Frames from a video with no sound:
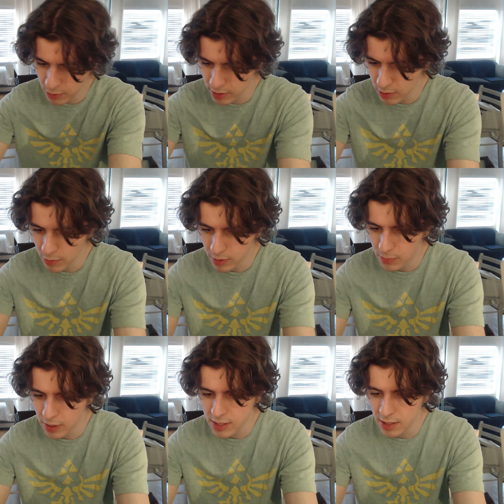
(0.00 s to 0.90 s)
We want the one with the
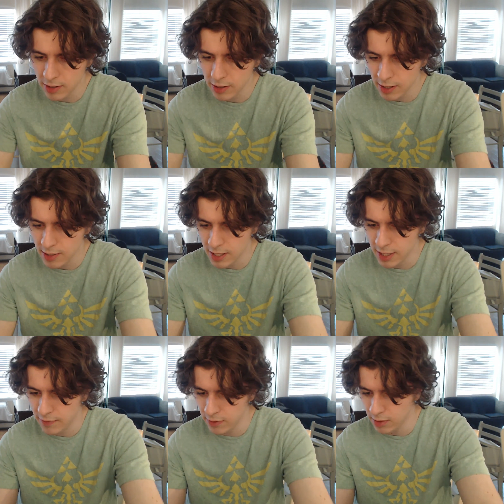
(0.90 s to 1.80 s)
plus sign on it because I
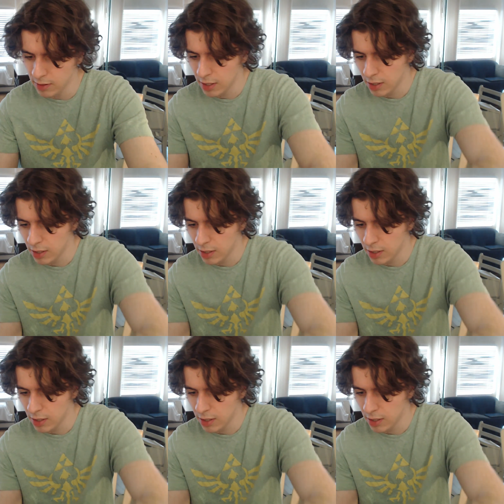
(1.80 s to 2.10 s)
have the